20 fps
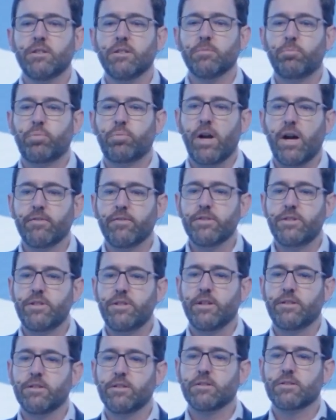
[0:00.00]
The private
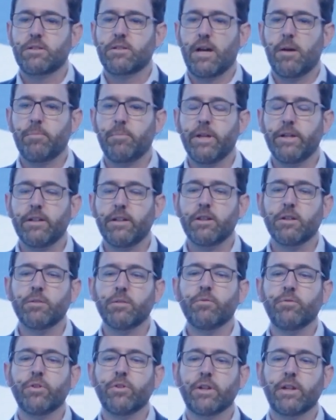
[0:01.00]
sector's come in, and
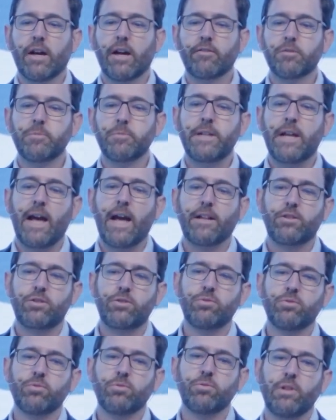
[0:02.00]
the government had
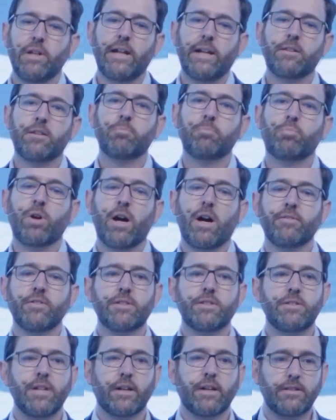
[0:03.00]
to let the
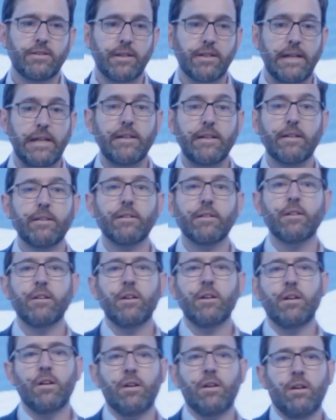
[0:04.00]
private sector in
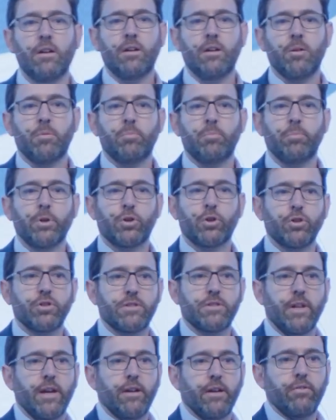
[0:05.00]

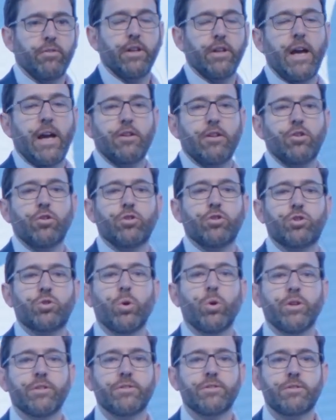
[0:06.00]
because they had no
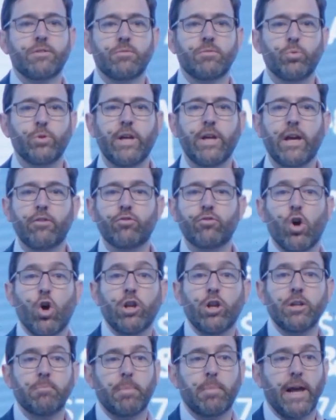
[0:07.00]
choice. We had
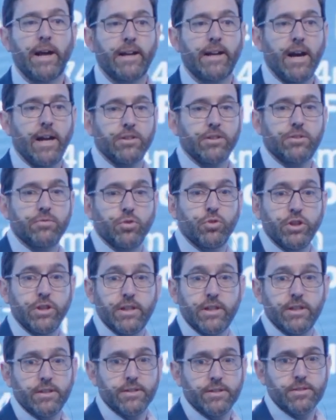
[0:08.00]
rolling blackouts for
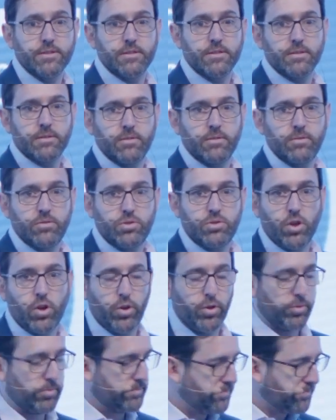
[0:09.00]
years,
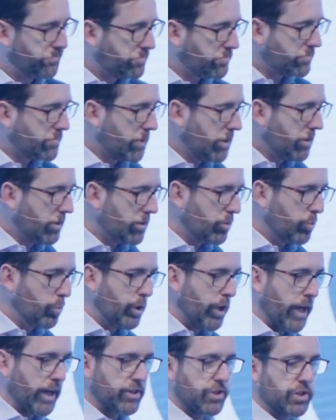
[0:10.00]
so
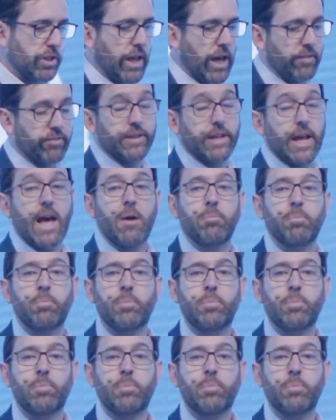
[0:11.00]
we actually have an app.